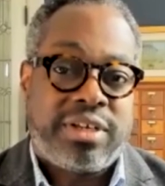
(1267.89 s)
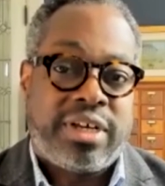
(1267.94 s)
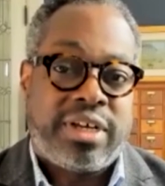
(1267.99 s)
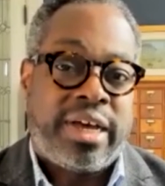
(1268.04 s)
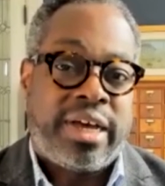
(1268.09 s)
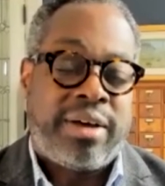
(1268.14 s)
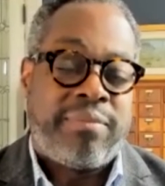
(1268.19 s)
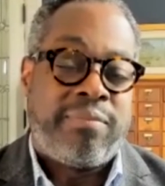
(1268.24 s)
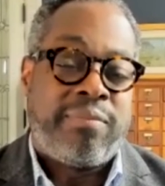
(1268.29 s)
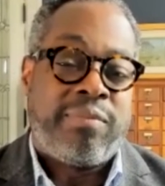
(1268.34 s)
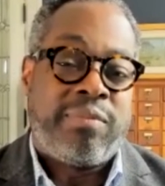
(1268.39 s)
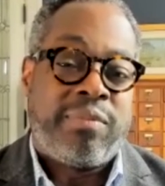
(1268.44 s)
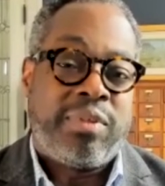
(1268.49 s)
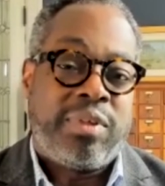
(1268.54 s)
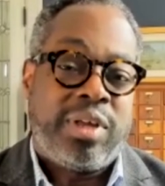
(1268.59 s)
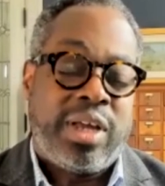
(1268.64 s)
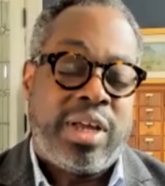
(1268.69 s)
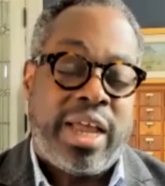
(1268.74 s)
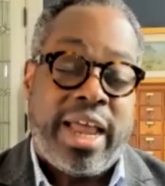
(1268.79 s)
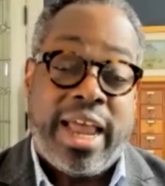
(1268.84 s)

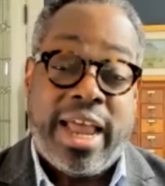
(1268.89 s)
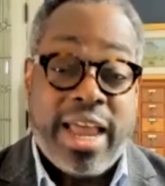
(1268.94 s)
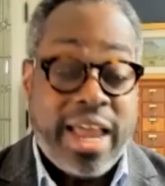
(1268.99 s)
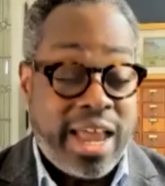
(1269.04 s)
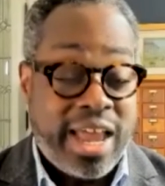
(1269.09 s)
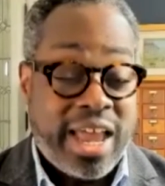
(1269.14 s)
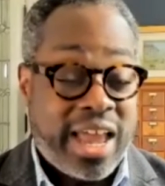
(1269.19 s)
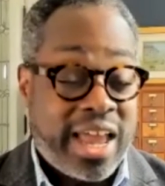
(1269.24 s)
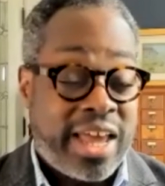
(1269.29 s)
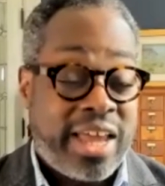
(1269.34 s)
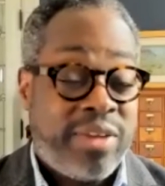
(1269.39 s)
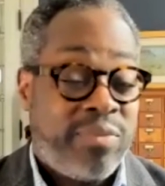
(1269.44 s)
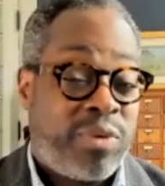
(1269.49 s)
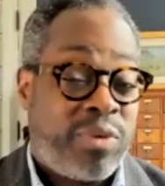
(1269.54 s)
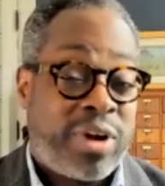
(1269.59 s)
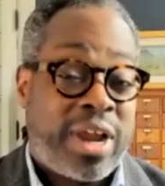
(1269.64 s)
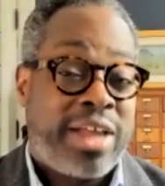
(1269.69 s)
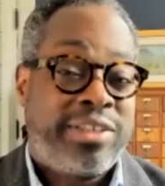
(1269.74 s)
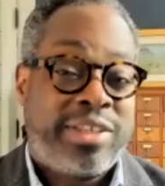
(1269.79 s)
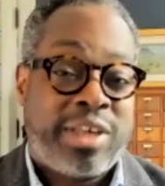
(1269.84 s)
And
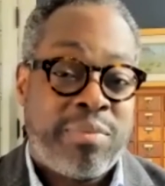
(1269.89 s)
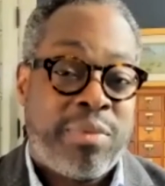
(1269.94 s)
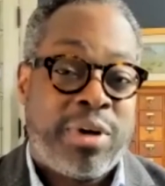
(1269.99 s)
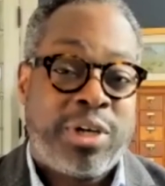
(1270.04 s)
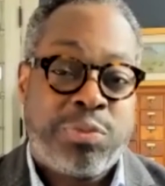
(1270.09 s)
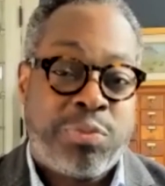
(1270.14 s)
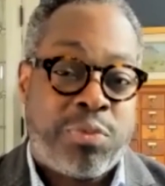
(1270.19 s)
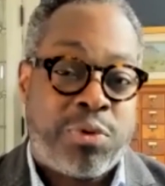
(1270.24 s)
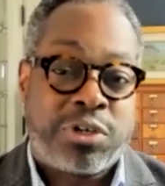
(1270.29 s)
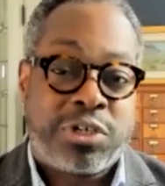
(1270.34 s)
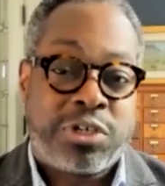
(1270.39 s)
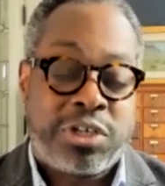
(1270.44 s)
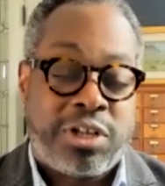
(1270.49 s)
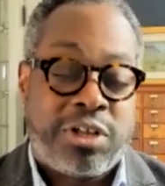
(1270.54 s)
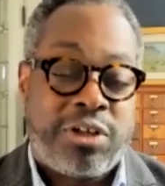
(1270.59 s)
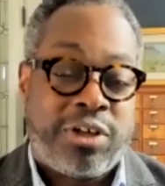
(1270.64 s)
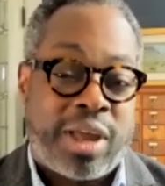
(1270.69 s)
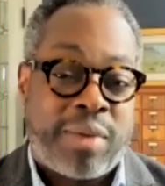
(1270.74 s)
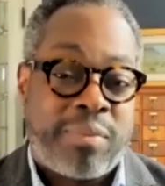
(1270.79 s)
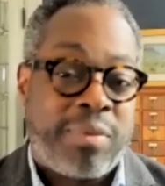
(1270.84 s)
when I say much more
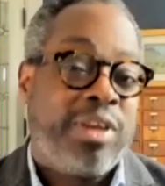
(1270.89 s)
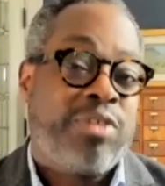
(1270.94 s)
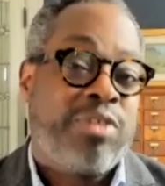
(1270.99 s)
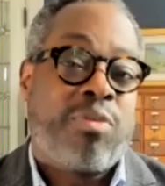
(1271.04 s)
slowly, I mean